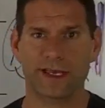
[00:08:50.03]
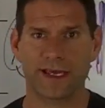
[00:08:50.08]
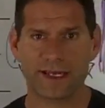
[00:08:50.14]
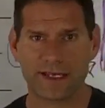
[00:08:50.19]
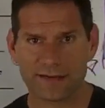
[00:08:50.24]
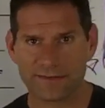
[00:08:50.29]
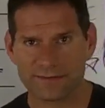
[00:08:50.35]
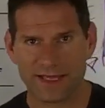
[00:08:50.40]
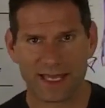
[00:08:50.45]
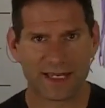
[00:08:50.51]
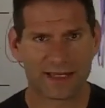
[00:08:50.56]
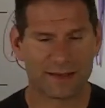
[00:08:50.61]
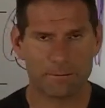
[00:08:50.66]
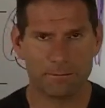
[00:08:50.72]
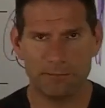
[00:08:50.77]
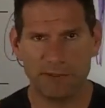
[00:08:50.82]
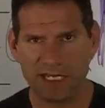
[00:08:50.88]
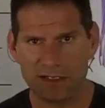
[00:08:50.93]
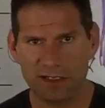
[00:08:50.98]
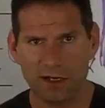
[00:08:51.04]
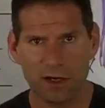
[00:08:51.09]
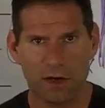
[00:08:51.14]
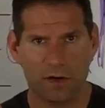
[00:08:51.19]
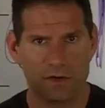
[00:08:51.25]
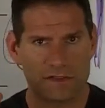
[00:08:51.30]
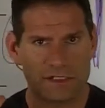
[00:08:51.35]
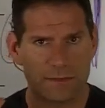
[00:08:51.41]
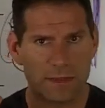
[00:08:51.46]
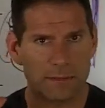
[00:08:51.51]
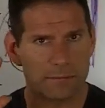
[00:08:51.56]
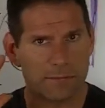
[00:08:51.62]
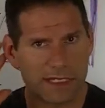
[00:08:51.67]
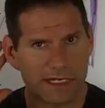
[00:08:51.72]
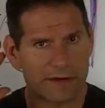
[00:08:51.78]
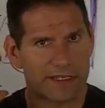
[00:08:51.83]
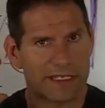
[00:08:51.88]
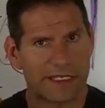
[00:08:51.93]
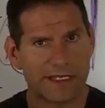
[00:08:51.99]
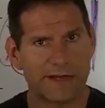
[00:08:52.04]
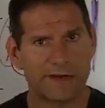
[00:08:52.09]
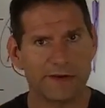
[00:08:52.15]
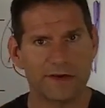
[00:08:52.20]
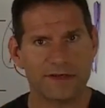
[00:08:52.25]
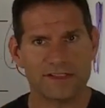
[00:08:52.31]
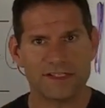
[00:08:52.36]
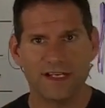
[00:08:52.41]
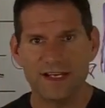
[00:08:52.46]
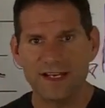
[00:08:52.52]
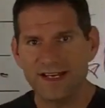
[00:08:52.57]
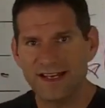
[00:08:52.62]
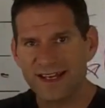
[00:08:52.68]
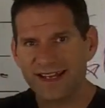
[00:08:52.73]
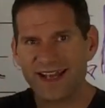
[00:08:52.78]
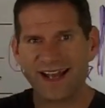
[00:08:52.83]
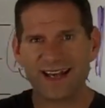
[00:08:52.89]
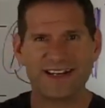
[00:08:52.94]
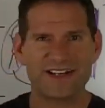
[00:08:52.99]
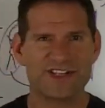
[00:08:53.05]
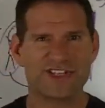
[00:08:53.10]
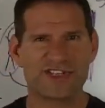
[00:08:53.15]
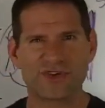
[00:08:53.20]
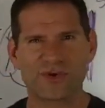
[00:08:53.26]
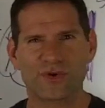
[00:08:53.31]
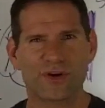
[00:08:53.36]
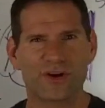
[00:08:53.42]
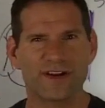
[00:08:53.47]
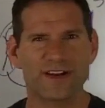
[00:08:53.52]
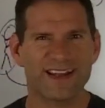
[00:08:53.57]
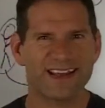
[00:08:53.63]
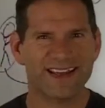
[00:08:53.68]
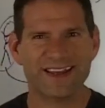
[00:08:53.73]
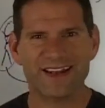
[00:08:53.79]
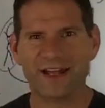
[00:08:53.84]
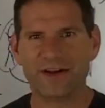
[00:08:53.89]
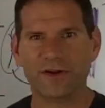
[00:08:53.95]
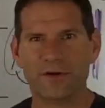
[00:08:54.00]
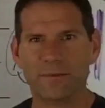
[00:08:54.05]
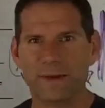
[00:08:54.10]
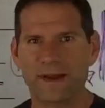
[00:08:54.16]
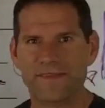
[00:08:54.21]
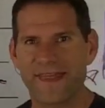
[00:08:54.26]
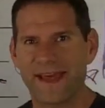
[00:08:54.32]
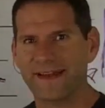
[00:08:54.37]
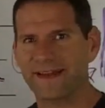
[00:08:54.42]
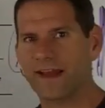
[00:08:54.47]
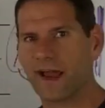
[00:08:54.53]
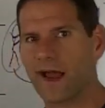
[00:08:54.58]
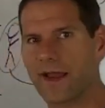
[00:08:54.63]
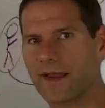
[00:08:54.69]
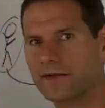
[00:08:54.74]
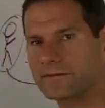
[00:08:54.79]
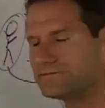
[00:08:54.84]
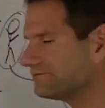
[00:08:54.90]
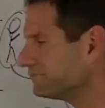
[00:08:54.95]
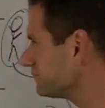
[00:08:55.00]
Got of, kind of a big nose, a little bit bigger ears, kind of short. Now, I don't know about that guy.